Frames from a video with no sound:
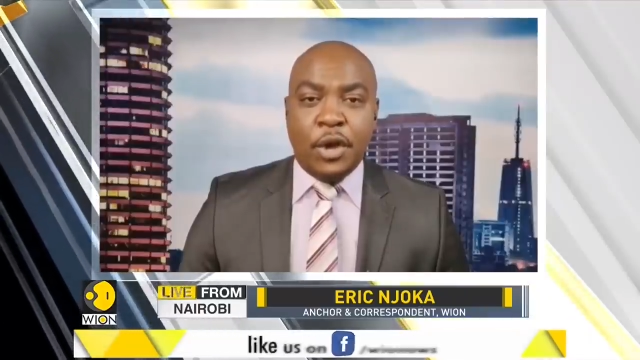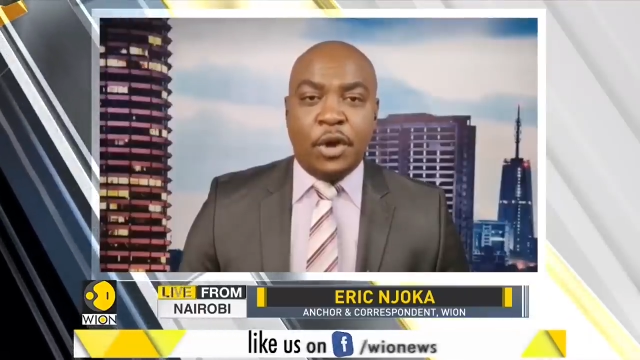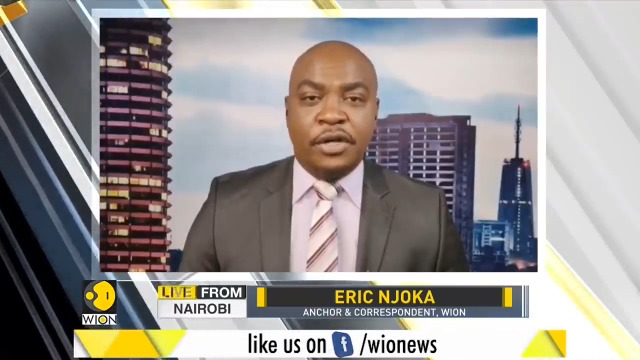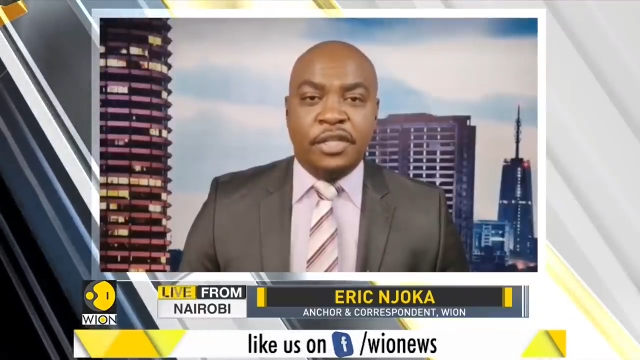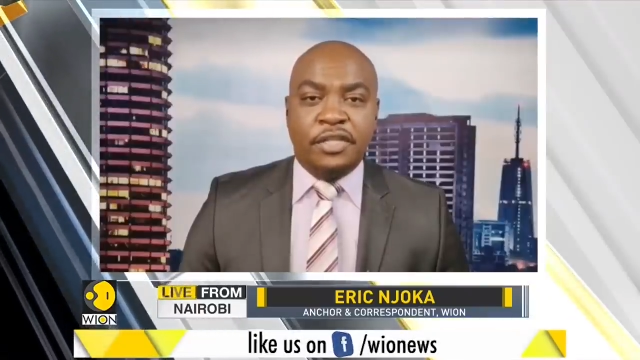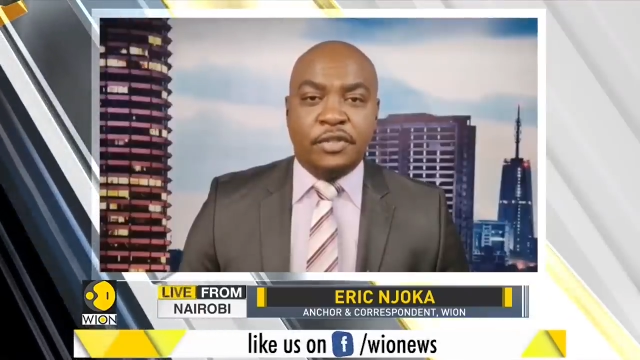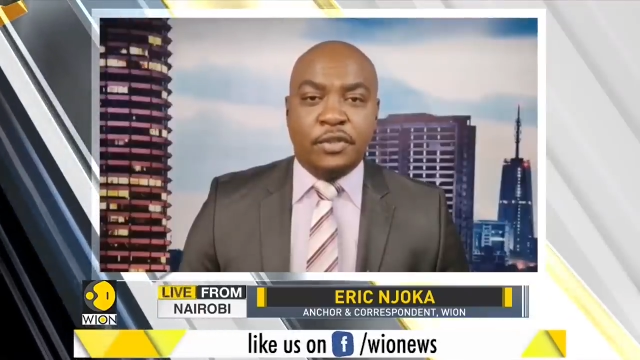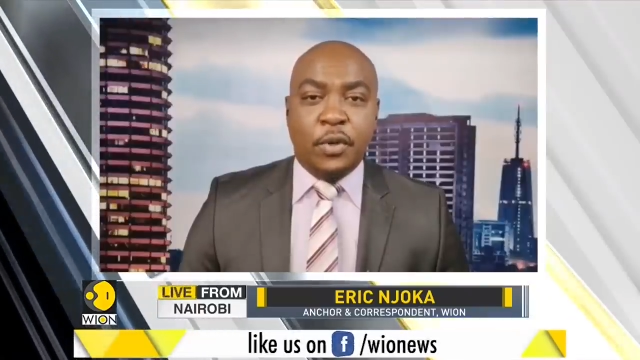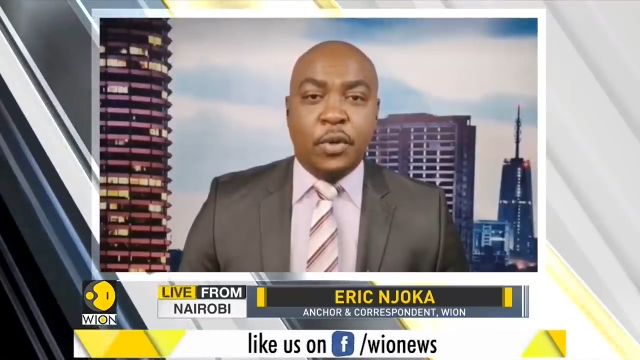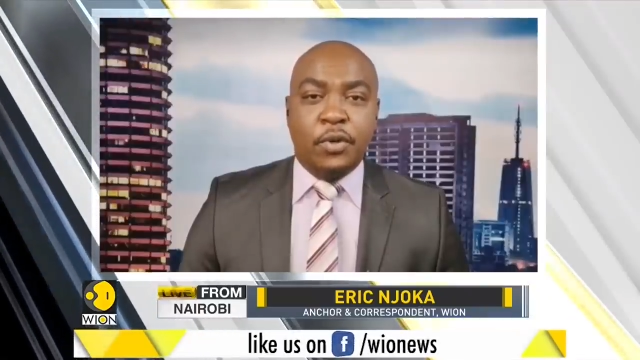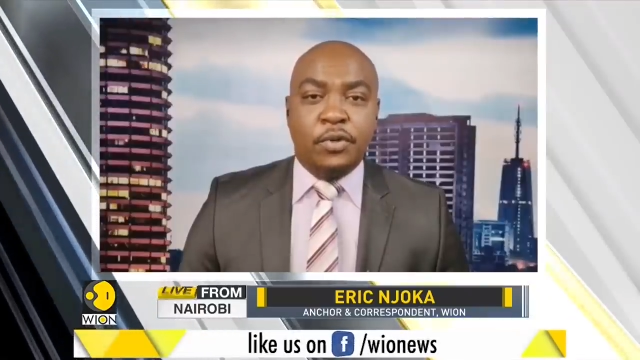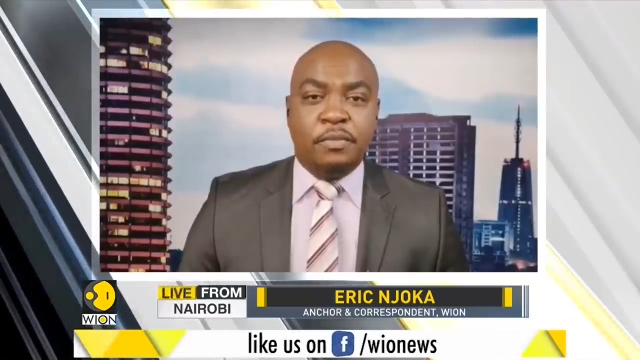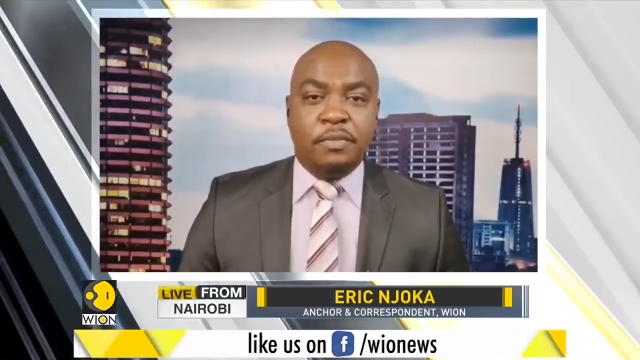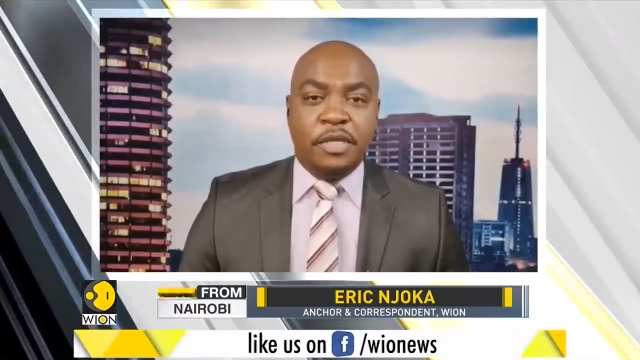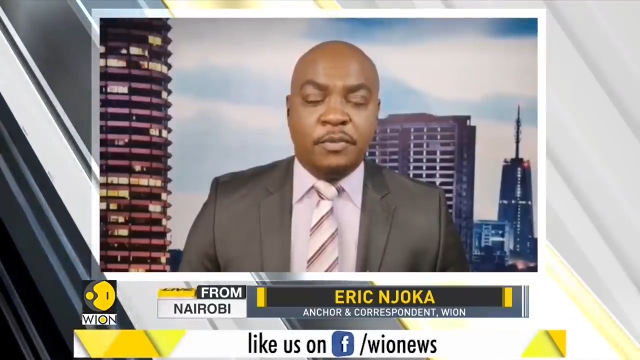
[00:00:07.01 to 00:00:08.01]
on its
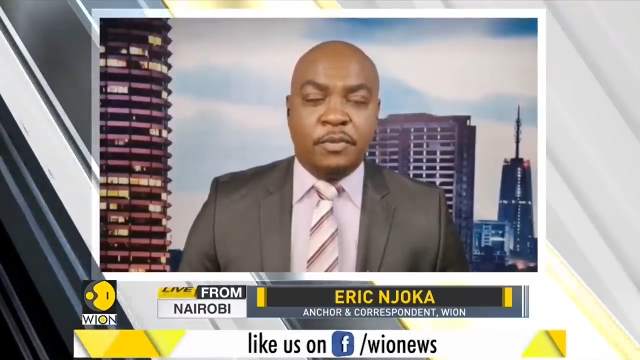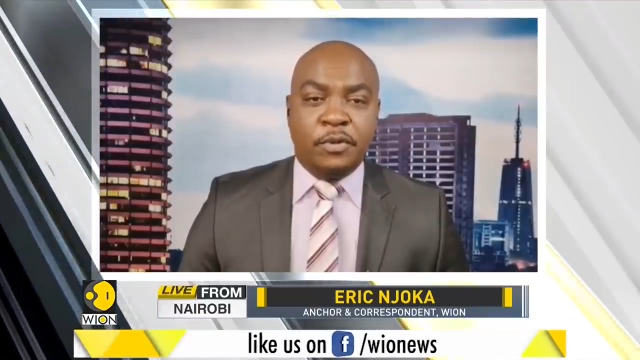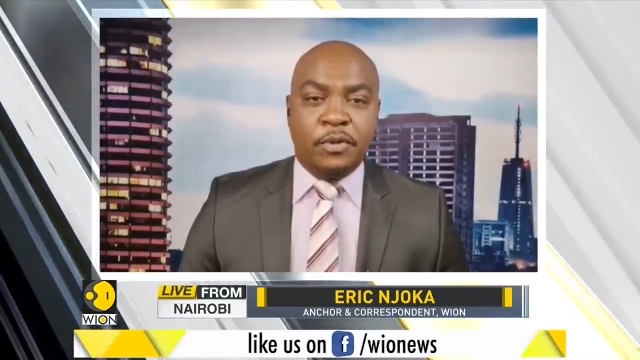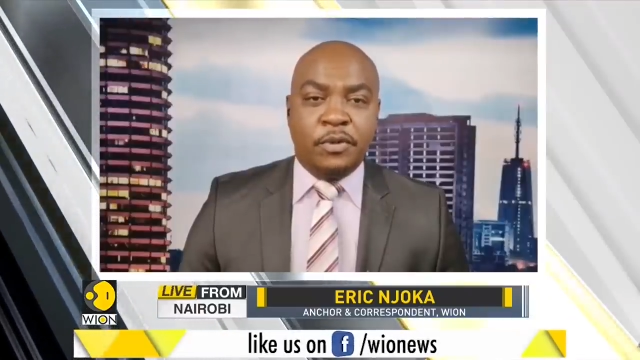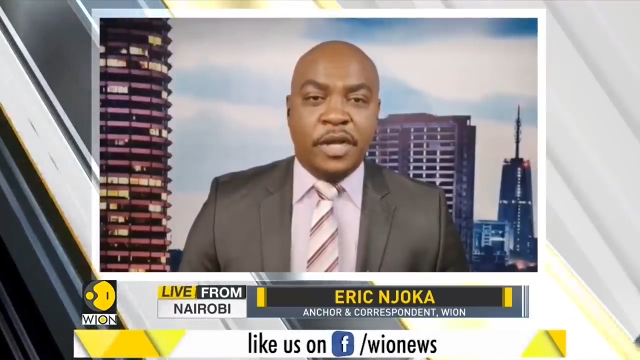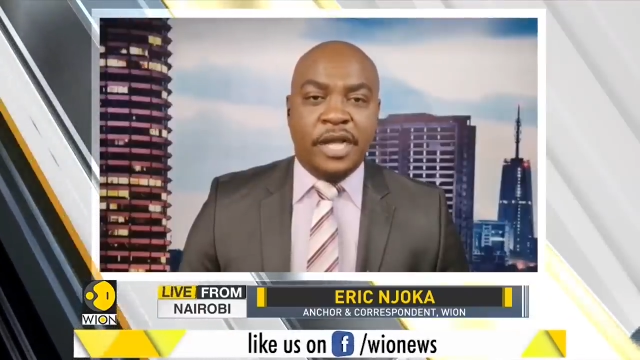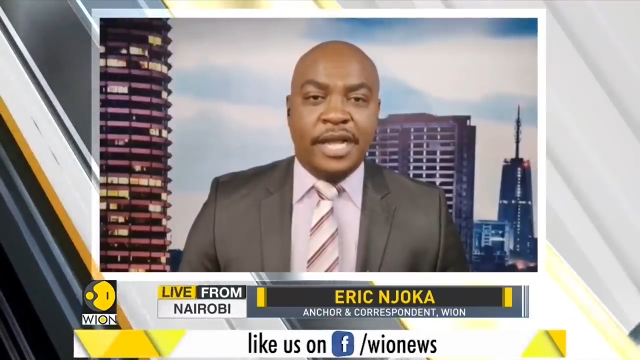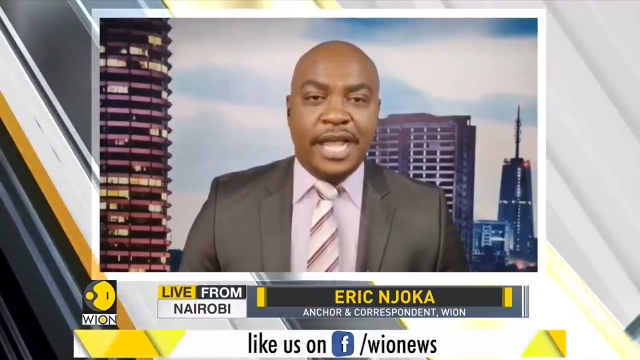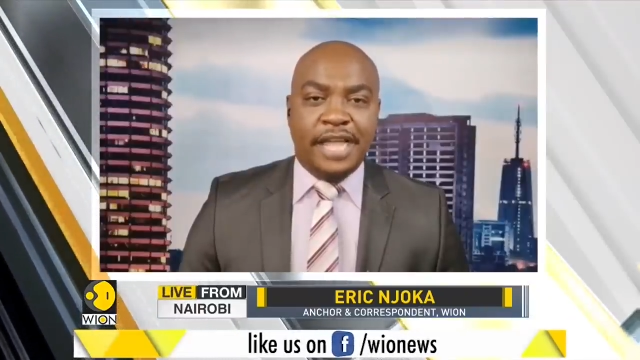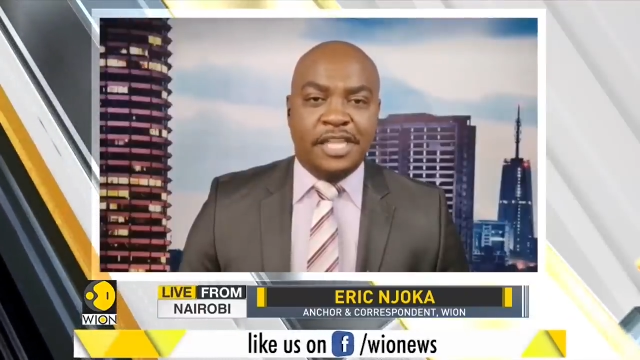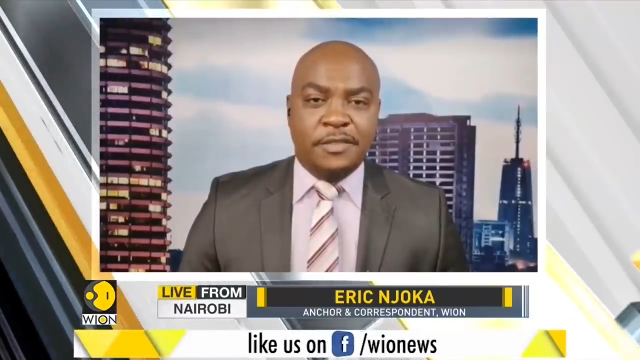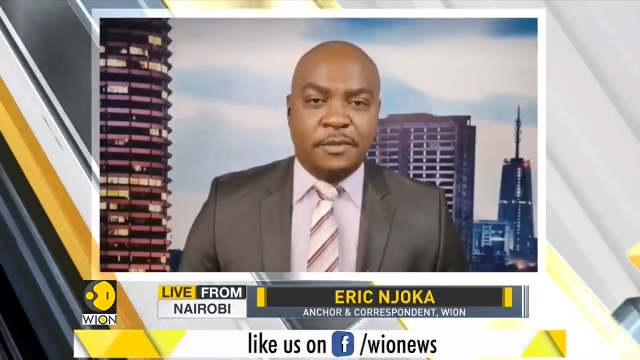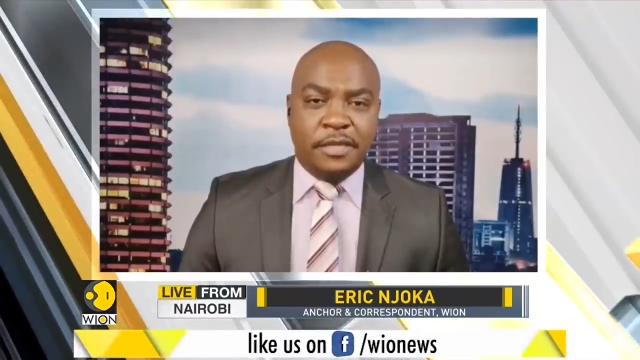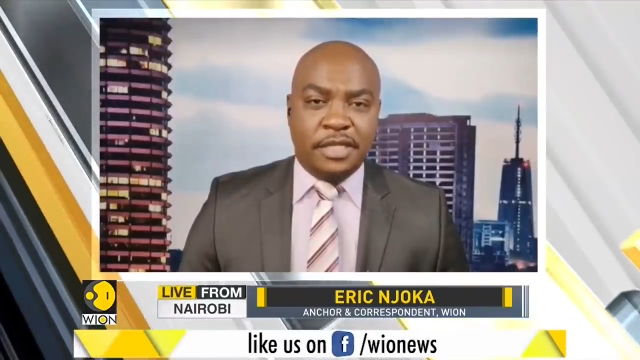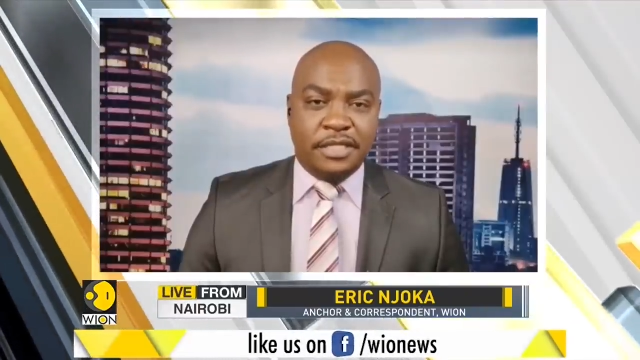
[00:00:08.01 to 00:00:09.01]
own people and
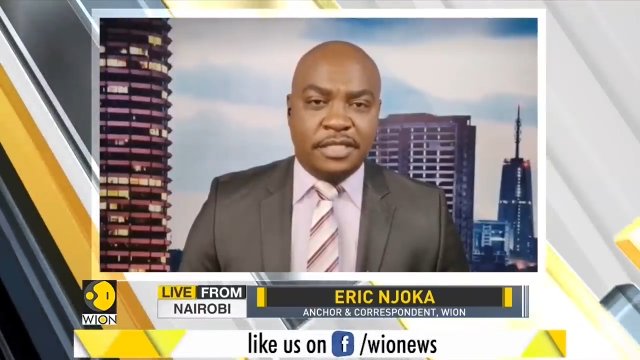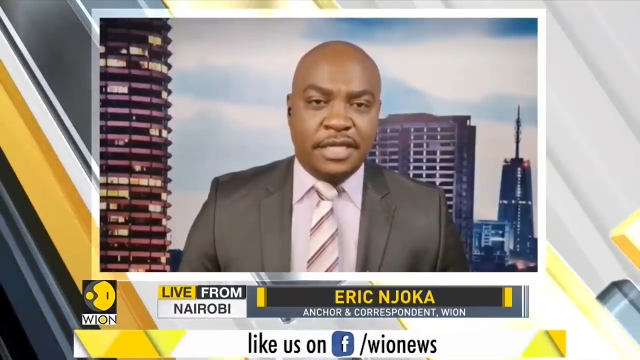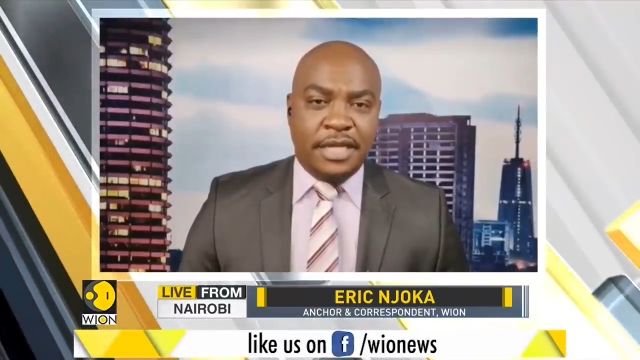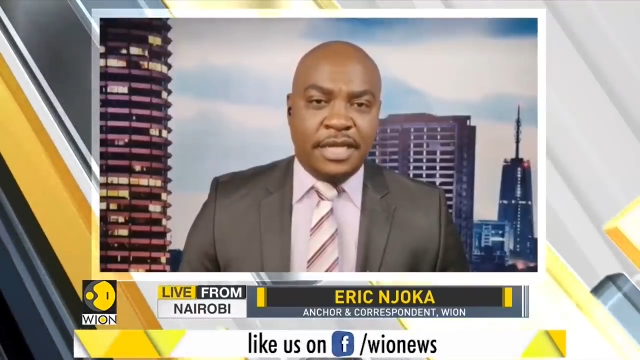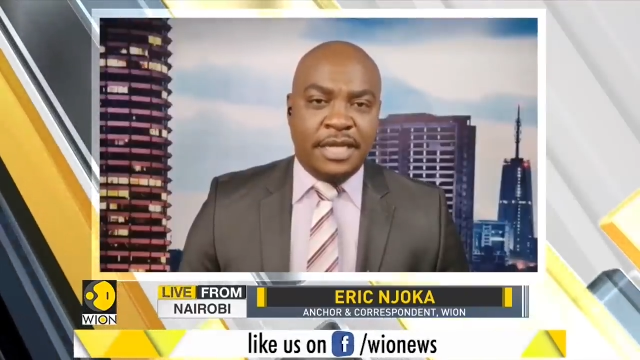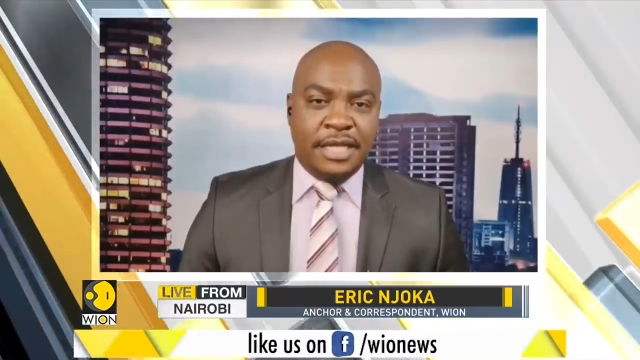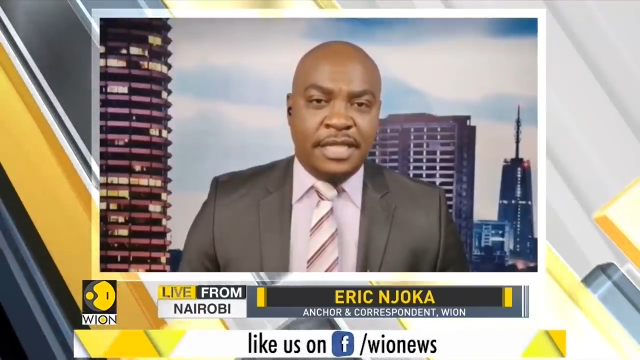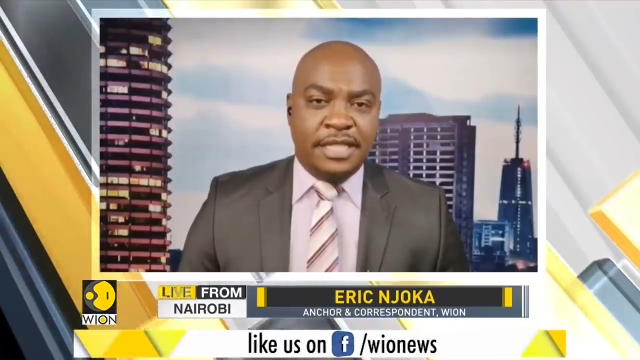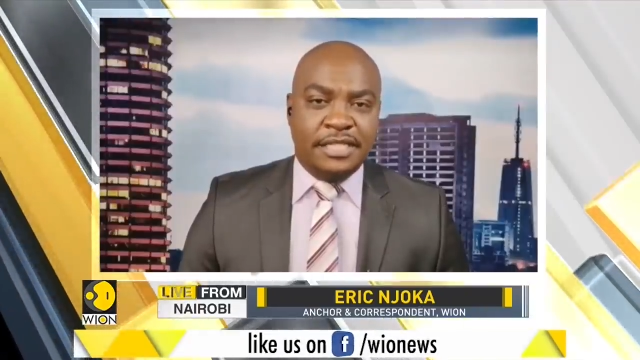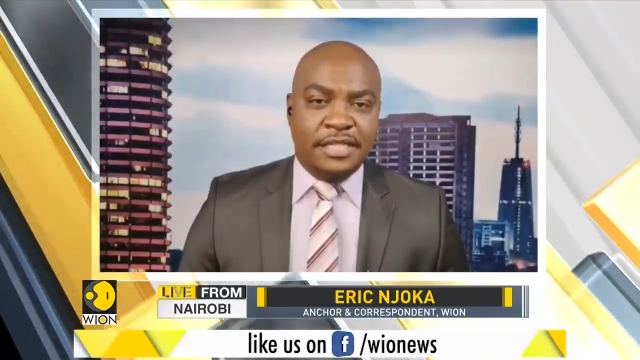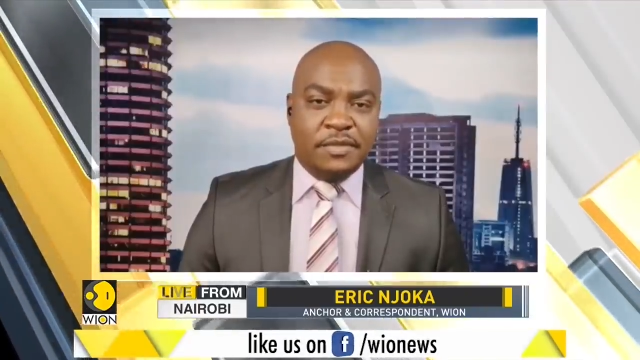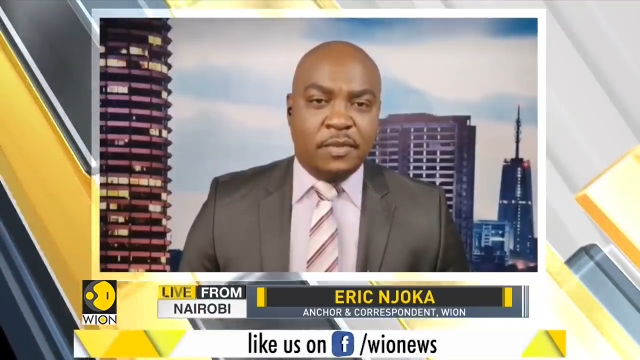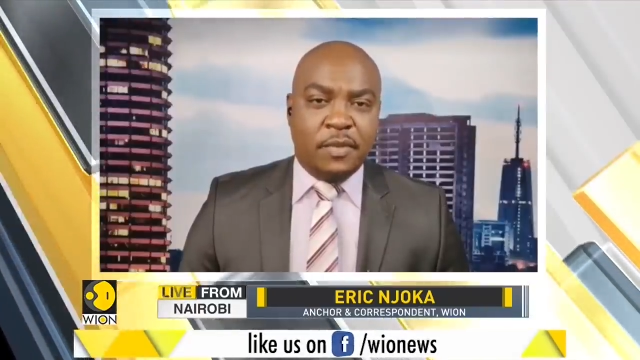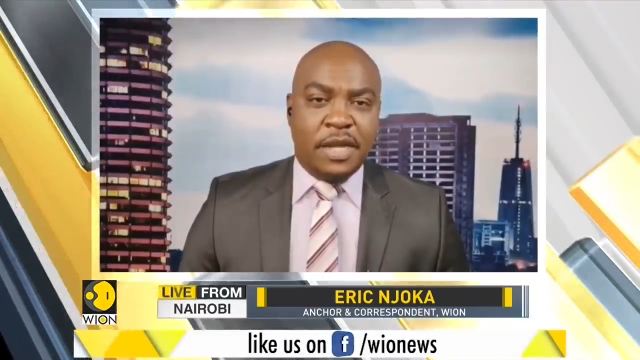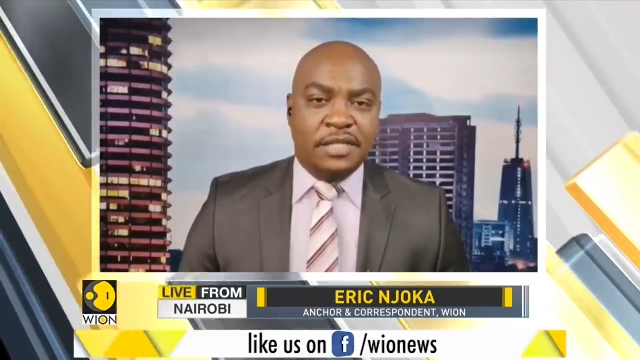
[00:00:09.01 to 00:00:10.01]
experts. This is one